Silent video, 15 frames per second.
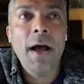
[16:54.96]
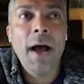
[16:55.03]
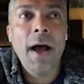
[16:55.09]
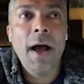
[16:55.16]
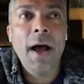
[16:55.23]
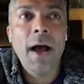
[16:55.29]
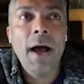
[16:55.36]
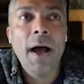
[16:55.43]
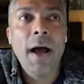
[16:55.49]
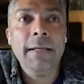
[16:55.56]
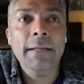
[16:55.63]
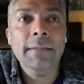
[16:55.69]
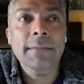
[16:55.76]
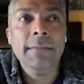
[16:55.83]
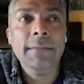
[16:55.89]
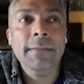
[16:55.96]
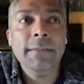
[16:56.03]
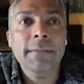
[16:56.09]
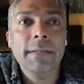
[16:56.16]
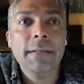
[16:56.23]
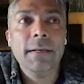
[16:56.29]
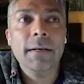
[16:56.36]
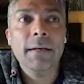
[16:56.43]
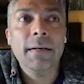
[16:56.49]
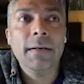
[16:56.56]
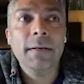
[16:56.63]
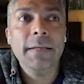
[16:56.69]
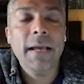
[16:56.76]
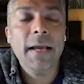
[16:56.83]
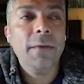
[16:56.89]
And
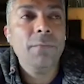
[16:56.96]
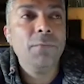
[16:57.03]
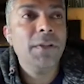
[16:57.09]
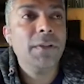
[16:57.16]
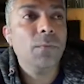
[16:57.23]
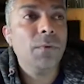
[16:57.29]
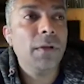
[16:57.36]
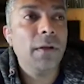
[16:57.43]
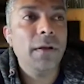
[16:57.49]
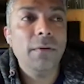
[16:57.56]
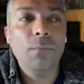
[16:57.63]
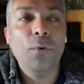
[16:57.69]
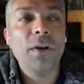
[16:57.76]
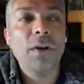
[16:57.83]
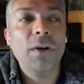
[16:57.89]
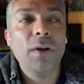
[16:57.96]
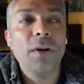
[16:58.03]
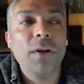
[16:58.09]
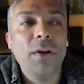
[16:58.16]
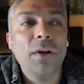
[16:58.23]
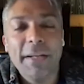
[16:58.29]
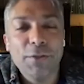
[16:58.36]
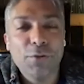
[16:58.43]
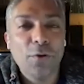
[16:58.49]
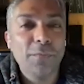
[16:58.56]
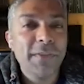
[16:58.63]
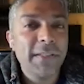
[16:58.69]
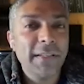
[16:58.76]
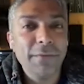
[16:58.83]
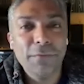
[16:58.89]
with what comes with that is
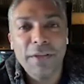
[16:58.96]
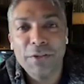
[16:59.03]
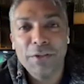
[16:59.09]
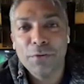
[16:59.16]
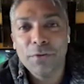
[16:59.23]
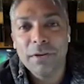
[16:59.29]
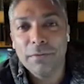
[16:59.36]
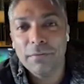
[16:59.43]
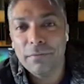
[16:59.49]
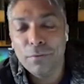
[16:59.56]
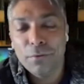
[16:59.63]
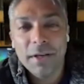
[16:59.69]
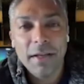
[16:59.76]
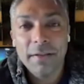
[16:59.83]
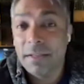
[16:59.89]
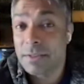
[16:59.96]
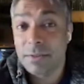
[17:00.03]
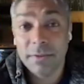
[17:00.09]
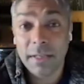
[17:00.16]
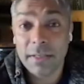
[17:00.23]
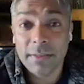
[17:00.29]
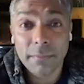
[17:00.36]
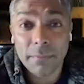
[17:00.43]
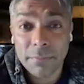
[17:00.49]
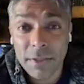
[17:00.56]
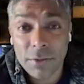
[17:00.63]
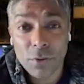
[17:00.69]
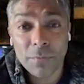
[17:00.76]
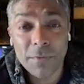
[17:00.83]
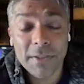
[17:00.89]
obviously when you look at this,
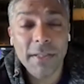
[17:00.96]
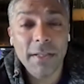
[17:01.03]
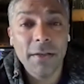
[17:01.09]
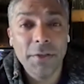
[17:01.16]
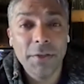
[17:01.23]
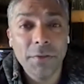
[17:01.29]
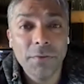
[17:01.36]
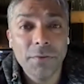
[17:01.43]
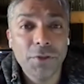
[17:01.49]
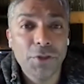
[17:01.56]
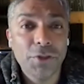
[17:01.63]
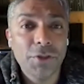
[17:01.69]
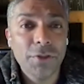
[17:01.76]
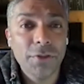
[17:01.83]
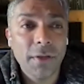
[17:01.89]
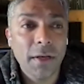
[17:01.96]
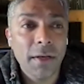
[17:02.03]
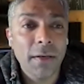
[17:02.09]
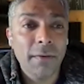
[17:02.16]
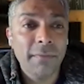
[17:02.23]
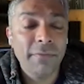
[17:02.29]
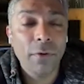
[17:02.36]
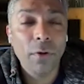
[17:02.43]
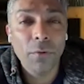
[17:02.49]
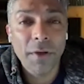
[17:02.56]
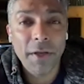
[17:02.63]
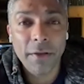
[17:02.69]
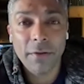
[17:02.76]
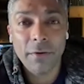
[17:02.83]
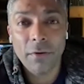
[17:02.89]
there's obviously a huge
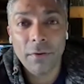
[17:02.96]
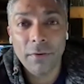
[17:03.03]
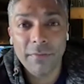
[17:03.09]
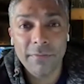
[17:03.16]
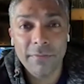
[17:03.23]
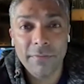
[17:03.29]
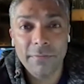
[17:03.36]
following of